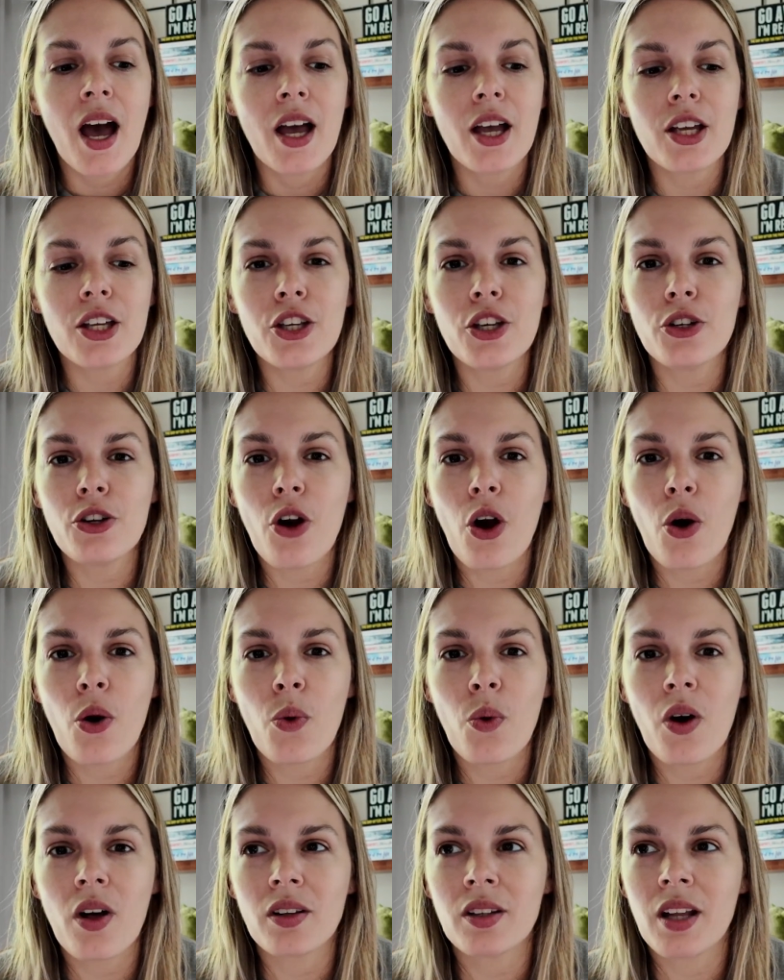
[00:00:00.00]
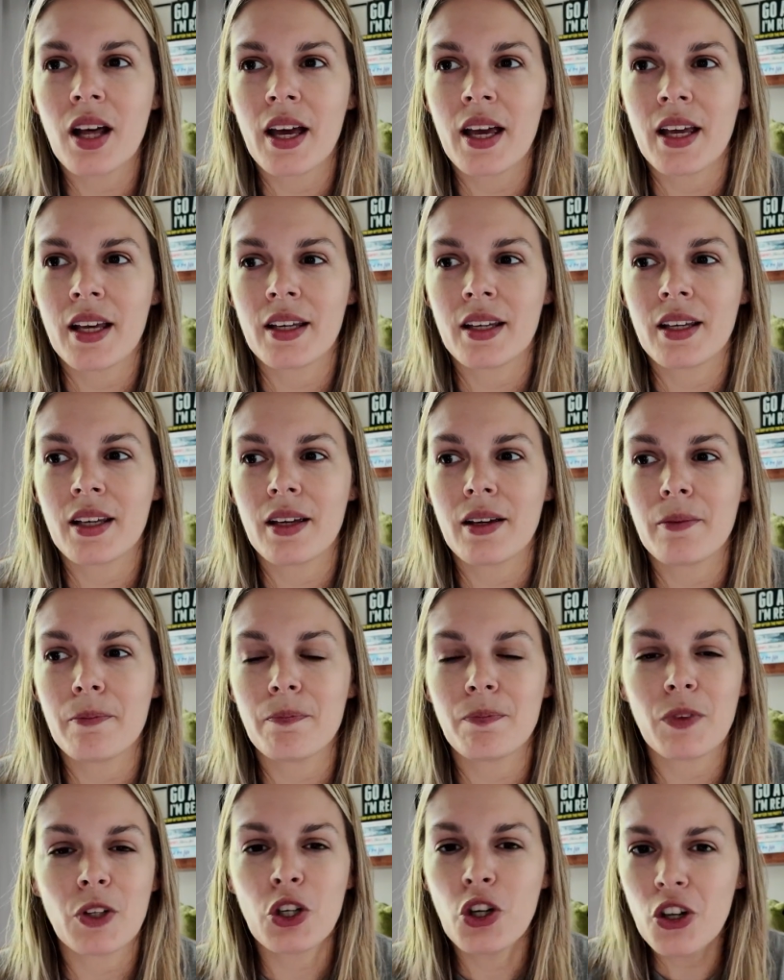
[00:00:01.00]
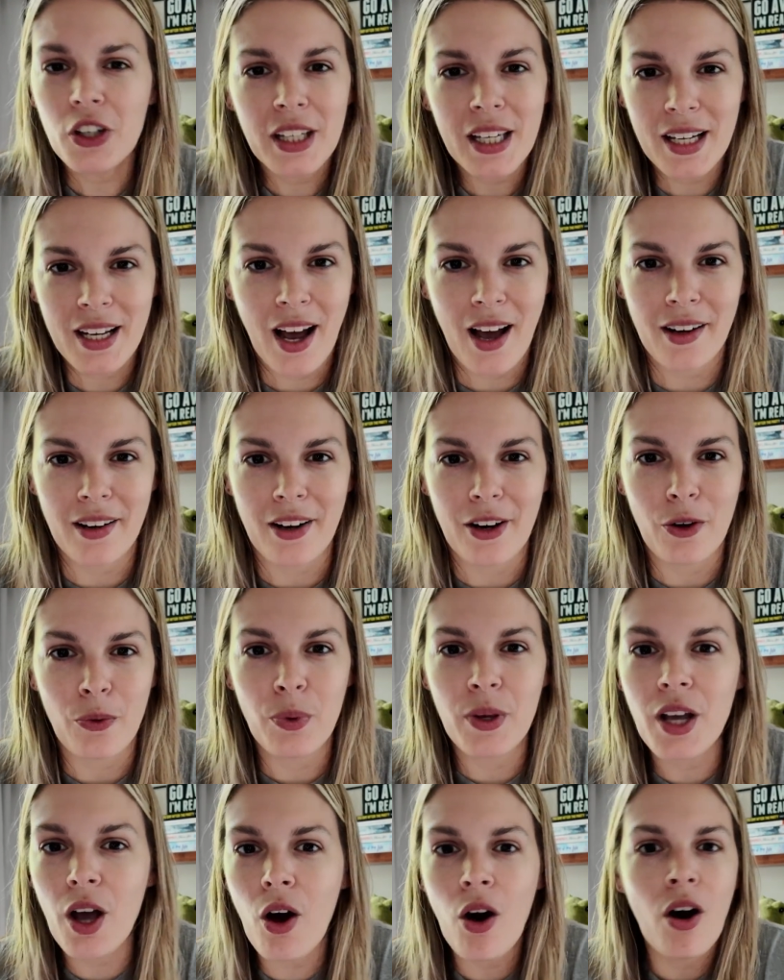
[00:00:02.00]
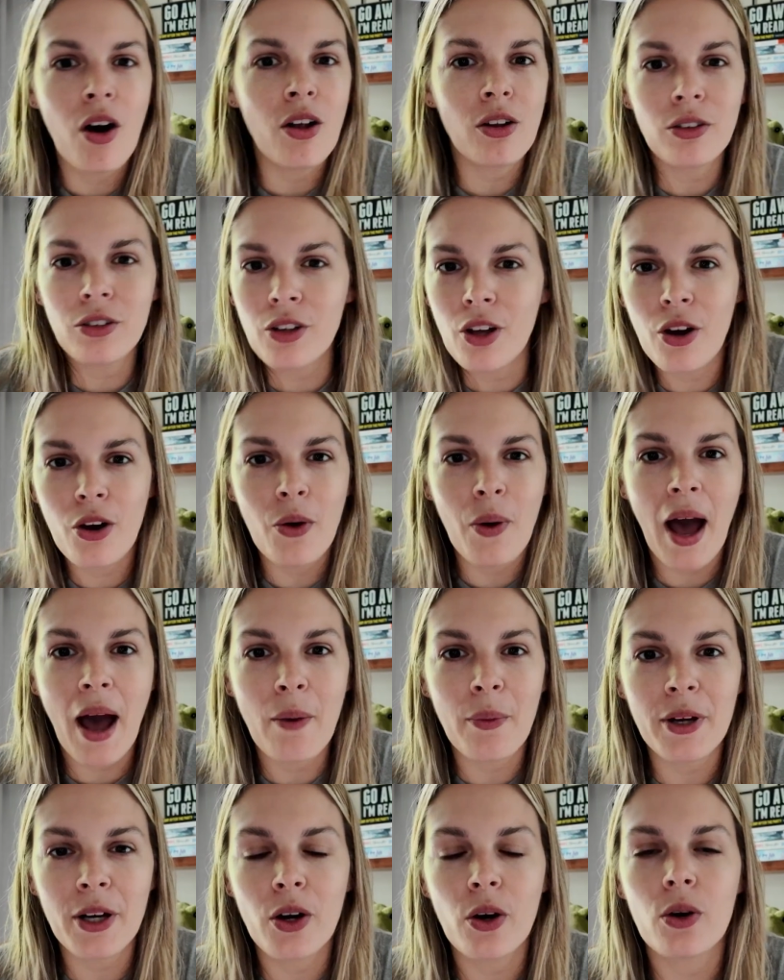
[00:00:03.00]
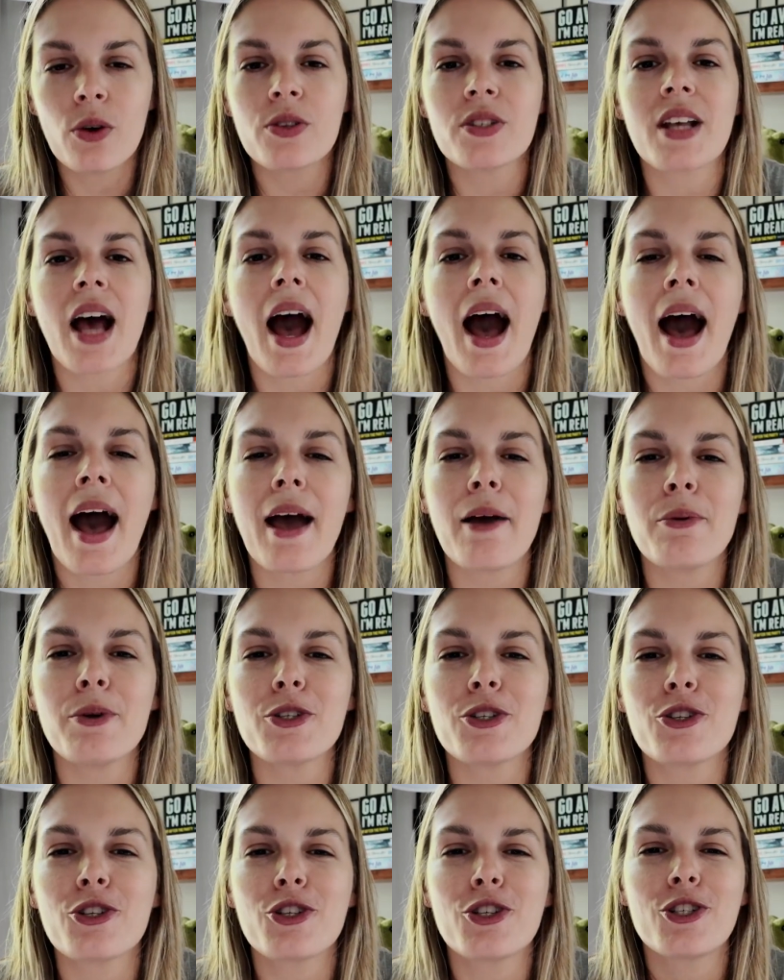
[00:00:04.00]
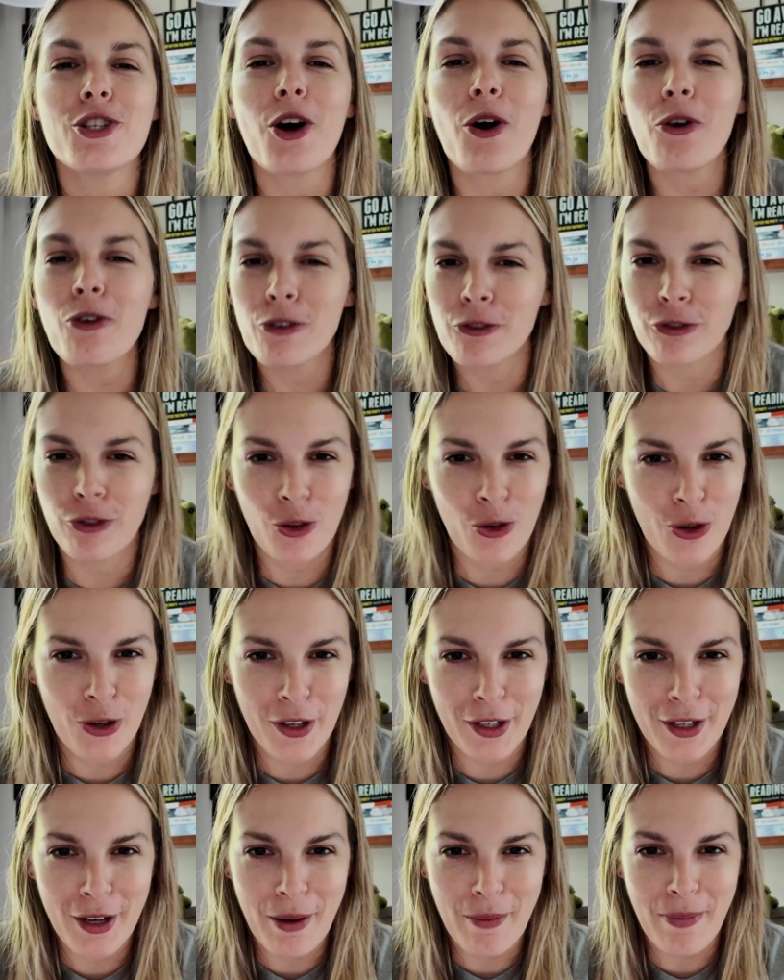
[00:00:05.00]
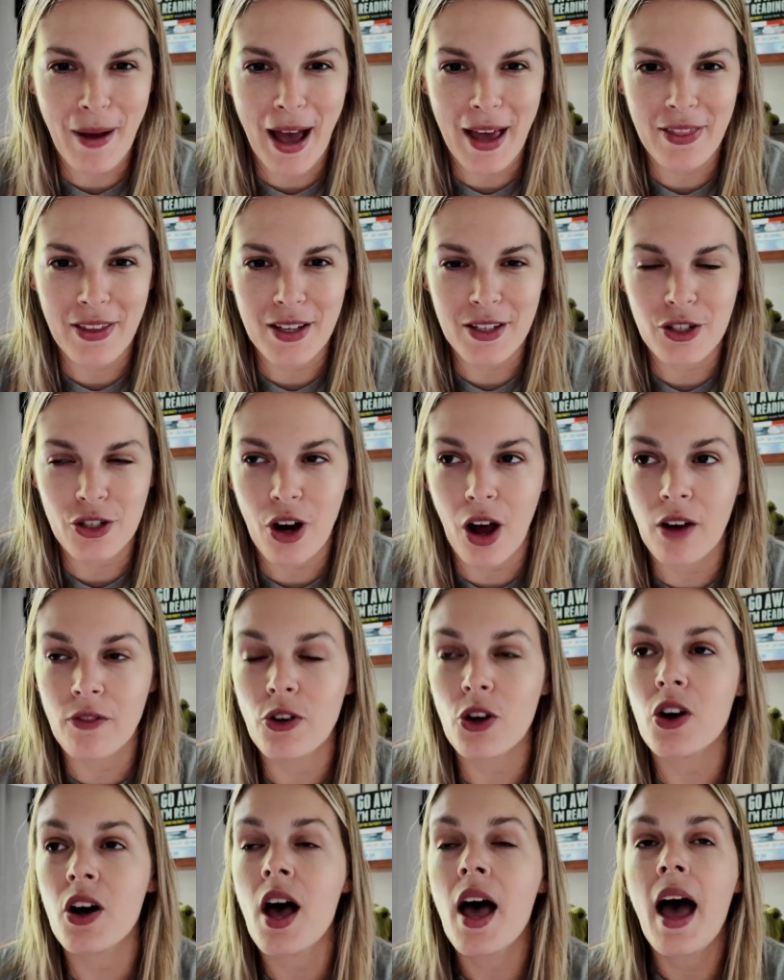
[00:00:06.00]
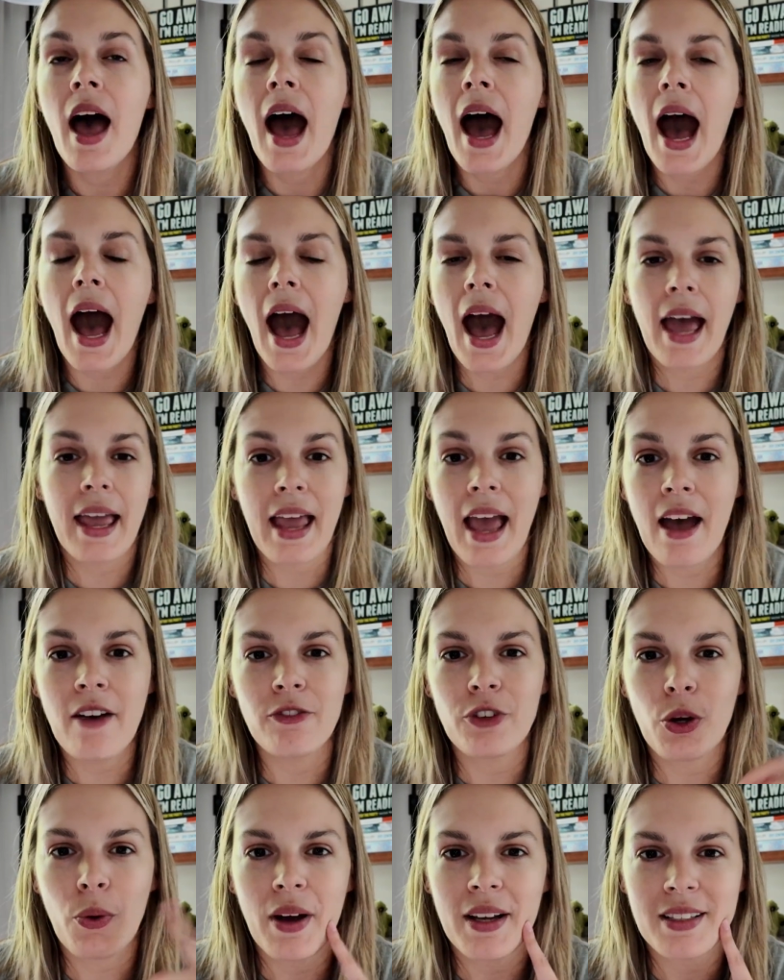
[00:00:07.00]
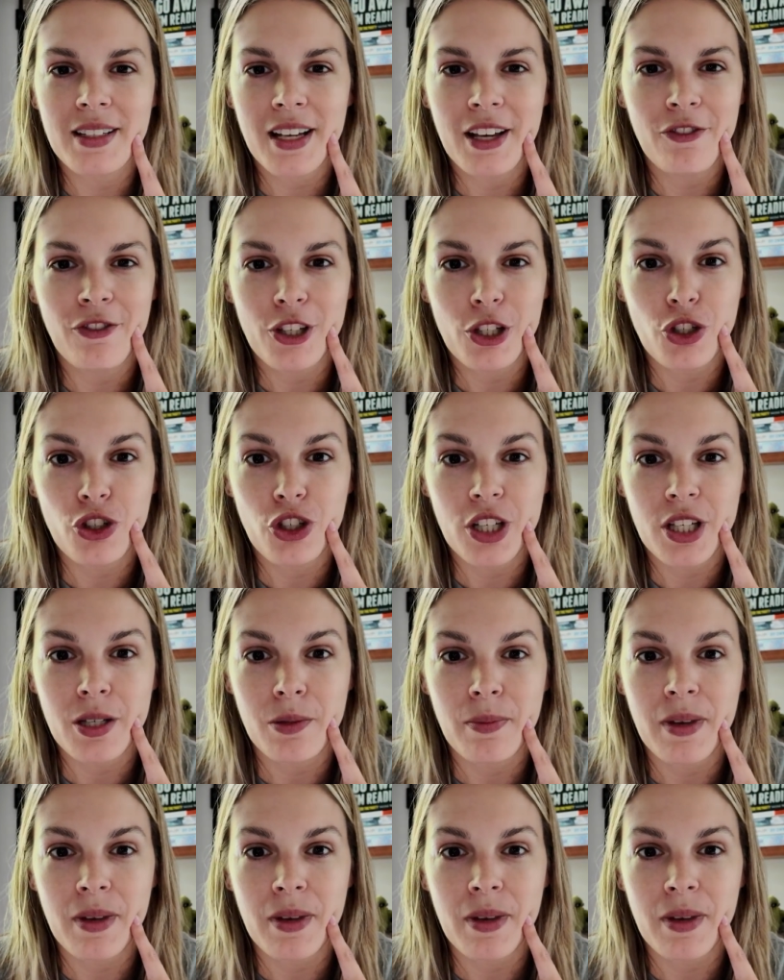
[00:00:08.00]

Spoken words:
like cookie cutter. We all know how it goes. I was so floored by this novel. I have no idea if it's just